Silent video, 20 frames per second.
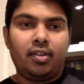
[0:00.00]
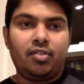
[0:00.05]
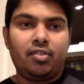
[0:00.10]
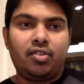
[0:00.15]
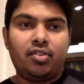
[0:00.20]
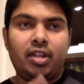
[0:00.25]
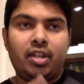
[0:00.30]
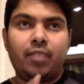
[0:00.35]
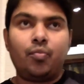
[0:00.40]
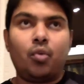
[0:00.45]

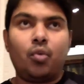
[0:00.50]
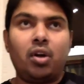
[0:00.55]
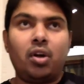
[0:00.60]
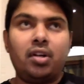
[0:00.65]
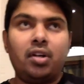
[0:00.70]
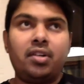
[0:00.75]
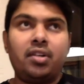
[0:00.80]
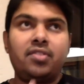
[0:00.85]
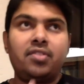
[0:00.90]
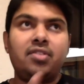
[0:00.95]
see,
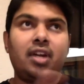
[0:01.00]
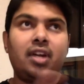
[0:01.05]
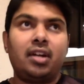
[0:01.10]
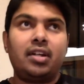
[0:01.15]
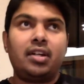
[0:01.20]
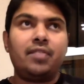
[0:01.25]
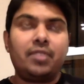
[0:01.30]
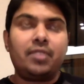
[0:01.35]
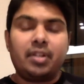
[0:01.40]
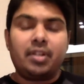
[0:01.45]
what
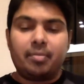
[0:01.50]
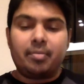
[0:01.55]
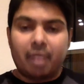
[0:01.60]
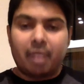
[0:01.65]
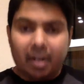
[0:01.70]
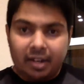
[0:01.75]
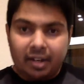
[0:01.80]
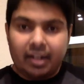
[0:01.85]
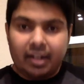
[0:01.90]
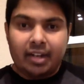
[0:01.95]
started with the
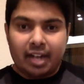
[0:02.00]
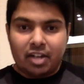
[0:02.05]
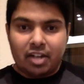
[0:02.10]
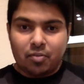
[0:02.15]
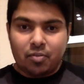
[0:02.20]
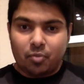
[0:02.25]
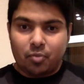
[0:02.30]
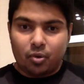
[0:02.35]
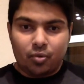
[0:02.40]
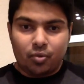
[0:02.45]
marketing
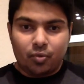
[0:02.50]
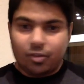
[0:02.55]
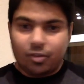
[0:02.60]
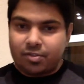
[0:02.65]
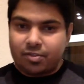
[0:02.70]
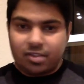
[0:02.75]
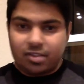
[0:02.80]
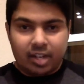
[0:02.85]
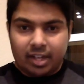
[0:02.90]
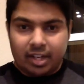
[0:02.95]
dashboard
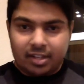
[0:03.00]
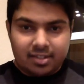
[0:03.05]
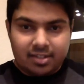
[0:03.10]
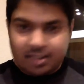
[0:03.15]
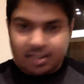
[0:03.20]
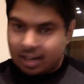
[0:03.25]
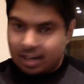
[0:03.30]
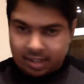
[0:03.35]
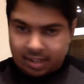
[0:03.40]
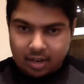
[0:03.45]
was it
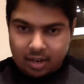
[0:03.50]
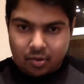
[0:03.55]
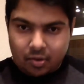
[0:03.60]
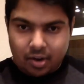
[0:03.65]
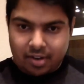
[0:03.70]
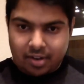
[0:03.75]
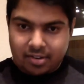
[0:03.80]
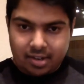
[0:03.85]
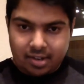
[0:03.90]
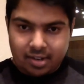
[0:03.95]
started out
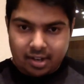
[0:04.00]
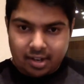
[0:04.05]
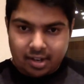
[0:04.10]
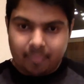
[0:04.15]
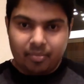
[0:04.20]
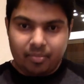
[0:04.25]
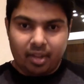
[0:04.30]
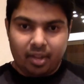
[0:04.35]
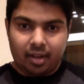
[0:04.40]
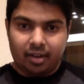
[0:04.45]
as a
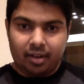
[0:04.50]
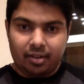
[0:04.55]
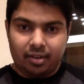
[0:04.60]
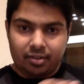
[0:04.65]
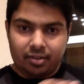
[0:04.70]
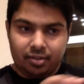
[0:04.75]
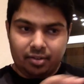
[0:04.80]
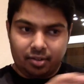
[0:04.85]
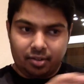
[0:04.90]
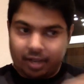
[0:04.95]

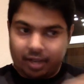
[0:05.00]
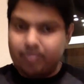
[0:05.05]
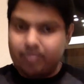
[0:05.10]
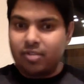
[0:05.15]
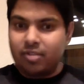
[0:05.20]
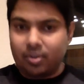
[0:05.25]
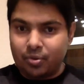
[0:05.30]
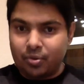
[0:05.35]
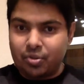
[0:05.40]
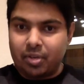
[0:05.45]
dream
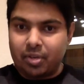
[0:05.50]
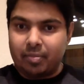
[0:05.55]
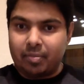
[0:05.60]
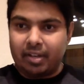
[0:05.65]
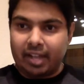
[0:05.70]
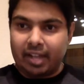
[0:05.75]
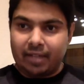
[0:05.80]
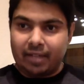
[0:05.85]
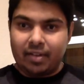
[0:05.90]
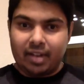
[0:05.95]
solution,
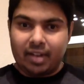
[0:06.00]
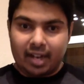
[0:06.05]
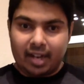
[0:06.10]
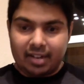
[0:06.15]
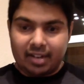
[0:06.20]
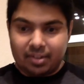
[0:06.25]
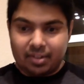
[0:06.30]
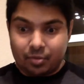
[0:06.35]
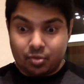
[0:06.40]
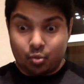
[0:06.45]
but then we
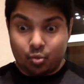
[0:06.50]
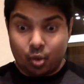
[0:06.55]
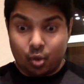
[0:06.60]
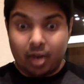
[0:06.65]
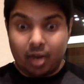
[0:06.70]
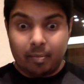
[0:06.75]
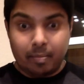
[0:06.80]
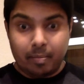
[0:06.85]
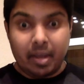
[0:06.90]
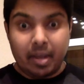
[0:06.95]
realized it was
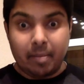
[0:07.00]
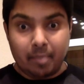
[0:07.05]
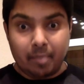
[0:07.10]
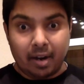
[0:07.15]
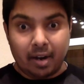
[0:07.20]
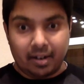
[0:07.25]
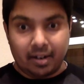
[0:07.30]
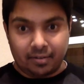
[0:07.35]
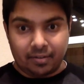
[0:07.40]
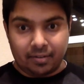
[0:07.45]
one big
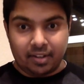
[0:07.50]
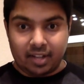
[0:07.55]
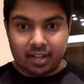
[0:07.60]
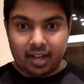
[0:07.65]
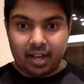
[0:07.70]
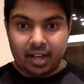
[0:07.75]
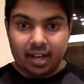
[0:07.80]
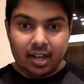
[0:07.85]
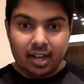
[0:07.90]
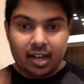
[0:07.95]
part of the
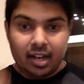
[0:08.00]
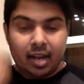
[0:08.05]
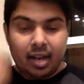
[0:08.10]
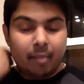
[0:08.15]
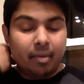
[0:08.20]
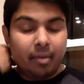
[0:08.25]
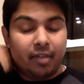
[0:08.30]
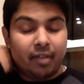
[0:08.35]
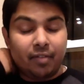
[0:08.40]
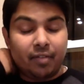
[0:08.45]
thing.
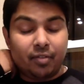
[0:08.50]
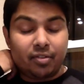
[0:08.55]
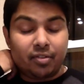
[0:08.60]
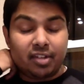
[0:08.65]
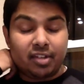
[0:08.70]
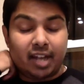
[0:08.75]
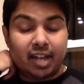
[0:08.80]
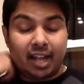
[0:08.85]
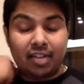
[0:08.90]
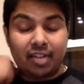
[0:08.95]
But if it was
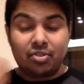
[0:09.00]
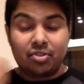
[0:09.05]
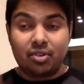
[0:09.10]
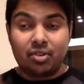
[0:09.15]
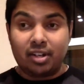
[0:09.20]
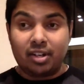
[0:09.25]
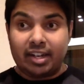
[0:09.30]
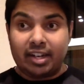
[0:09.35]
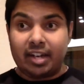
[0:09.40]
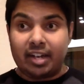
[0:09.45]
an actual
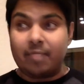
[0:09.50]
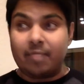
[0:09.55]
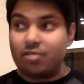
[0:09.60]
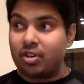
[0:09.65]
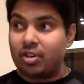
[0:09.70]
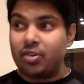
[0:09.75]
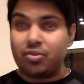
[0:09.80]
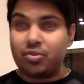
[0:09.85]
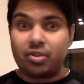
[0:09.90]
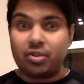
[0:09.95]
dream
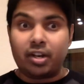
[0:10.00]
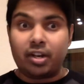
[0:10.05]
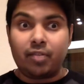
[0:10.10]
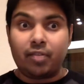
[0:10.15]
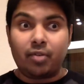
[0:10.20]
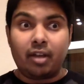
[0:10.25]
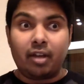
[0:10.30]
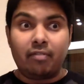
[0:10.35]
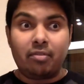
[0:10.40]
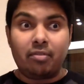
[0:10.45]
solution, it
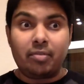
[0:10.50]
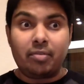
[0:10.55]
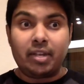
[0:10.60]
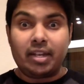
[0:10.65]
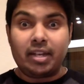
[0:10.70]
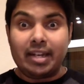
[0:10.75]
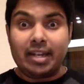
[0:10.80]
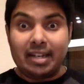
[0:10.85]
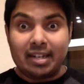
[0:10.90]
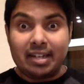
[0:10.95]
would have to be
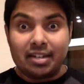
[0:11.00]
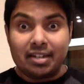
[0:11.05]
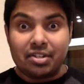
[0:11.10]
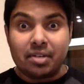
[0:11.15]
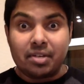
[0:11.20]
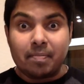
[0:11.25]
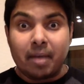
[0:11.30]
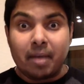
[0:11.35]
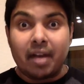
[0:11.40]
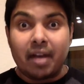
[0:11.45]
an
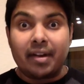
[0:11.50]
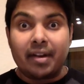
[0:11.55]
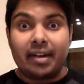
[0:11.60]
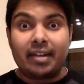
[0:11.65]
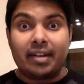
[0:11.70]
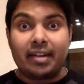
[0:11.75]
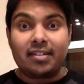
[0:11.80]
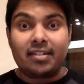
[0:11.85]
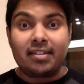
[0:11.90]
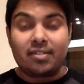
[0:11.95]
intelligent
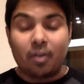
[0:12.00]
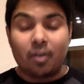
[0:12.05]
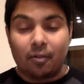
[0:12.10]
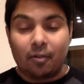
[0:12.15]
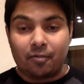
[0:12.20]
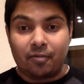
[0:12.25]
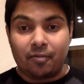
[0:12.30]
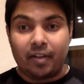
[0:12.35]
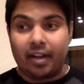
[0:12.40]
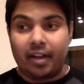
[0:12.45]
marketing
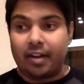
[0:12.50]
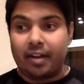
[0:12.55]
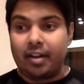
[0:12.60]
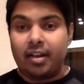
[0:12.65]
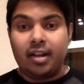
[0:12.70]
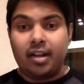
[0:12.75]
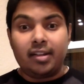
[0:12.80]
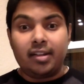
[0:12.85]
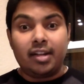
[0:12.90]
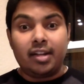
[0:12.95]
software
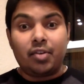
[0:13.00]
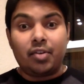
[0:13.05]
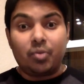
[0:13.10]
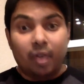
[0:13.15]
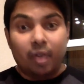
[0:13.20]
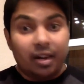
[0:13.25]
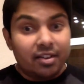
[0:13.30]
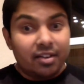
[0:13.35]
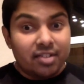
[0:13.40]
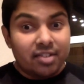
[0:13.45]
that could
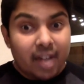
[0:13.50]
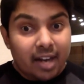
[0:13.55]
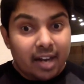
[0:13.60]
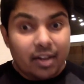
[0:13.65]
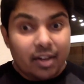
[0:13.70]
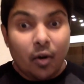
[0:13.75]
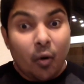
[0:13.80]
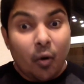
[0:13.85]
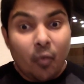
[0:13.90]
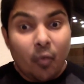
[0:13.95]
understand
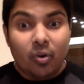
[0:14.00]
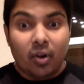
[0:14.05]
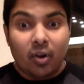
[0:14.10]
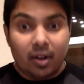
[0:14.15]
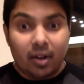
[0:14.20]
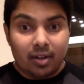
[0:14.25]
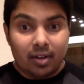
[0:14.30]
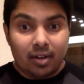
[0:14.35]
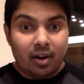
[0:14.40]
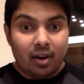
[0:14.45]
the
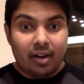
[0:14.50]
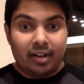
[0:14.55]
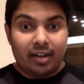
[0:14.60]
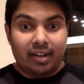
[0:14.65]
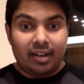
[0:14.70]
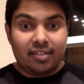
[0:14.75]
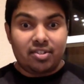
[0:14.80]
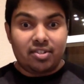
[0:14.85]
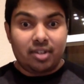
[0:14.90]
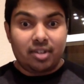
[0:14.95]
overall
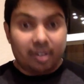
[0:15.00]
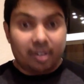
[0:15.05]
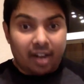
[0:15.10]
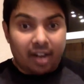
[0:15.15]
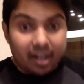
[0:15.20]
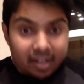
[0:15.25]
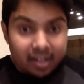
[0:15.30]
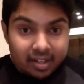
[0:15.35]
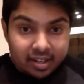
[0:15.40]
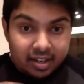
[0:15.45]
context,
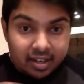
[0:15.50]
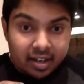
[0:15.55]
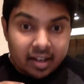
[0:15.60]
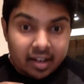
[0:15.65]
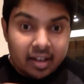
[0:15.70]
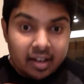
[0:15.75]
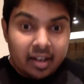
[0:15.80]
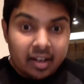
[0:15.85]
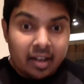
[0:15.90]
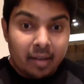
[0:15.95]
run it in a
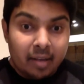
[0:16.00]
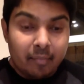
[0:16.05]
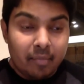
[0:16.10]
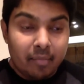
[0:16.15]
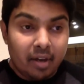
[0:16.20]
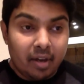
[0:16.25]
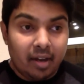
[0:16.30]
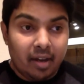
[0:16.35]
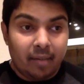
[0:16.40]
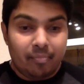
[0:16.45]

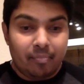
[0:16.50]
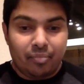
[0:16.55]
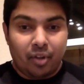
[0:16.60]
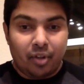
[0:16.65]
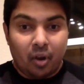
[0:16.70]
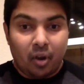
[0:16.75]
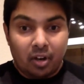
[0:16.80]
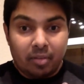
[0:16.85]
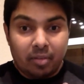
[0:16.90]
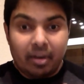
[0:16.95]

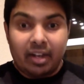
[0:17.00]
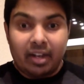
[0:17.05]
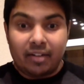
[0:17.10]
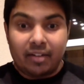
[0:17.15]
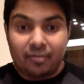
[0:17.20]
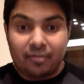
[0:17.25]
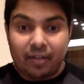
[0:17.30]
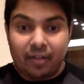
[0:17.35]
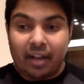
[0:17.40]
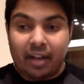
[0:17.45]

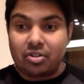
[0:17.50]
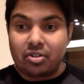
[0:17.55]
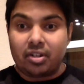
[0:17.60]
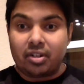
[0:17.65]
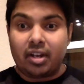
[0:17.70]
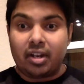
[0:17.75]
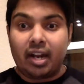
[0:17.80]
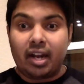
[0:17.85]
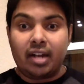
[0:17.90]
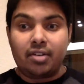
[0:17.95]
automatic
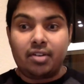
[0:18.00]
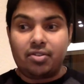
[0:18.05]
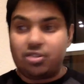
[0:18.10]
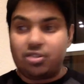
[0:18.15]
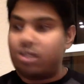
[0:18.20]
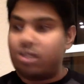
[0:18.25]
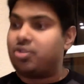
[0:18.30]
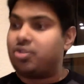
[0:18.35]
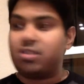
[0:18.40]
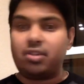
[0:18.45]
fashion, and
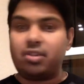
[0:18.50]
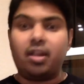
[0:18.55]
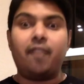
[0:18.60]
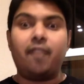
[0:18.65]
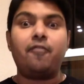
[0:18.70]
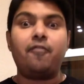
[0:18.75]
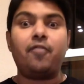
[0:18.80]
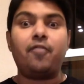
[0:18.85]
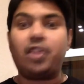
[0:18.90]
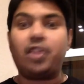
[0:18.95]
just
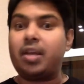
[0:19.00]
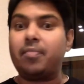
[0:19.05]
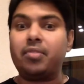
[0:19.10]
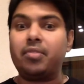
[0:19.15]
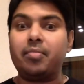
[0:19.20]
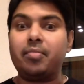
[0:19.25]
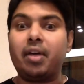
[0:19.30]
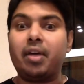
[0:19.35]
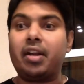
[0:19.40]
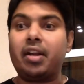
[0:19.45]
free up
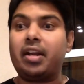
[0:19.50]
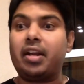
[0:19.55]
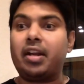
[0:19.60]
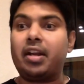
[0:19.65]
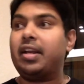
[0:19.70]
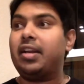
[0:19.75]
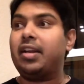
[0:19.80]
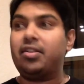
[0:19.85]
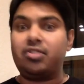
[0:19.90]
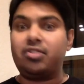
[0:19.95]
the
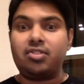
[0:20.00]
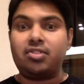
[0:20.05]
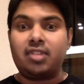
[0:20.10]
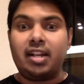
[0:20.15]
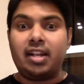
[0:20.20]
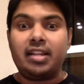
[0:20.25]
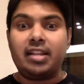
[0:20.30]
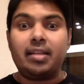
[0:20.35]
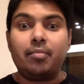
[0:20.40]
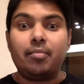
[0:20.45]
marketing and just
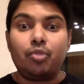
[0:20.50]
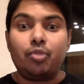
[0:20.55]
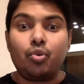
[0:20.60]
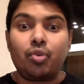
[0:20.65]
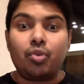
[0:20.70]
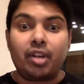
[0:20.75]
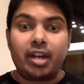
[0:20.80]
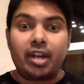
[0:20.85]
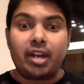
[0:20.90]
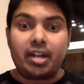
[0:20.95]
let them do
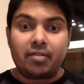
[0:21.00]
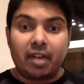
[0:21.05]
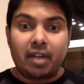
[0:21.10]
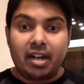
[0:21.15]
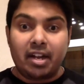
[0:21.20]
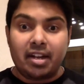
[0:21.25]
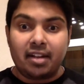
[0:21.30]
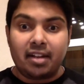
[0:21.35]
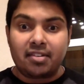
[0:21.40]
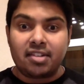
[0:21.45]
creative
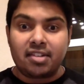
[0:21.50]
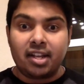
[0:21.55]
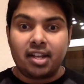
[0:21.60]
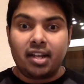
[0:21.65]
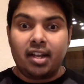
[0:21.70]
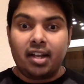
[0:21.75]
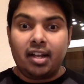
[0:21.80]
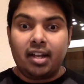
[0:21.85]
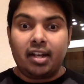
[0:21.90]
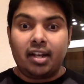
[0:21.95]
ideas.
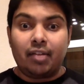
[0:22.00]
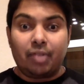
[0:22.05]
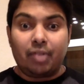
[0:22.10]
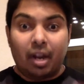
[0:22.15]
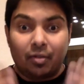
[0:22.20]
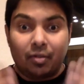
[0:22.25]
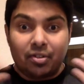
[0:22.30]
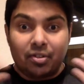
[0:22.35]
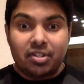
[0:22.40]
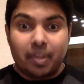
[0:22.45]
Now
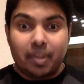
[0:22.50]
that was